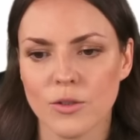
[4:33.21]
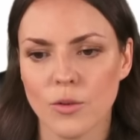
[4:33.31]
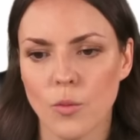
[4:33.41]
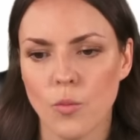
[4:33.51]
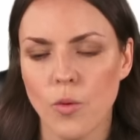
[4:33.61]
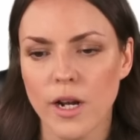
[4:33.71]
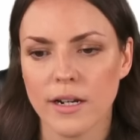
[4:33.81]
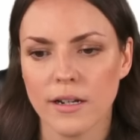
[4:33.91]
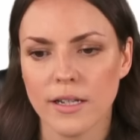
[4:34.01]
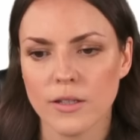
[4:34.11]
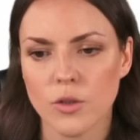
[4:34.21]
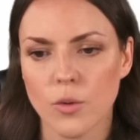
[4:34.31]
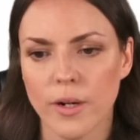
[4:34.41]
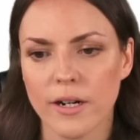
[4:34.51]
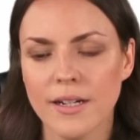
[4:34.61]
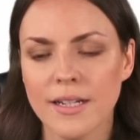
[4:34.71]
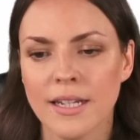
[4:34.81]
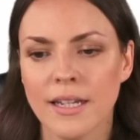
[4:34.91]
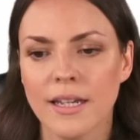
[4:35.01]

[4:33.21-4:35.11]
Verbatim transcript: so the one, and square it.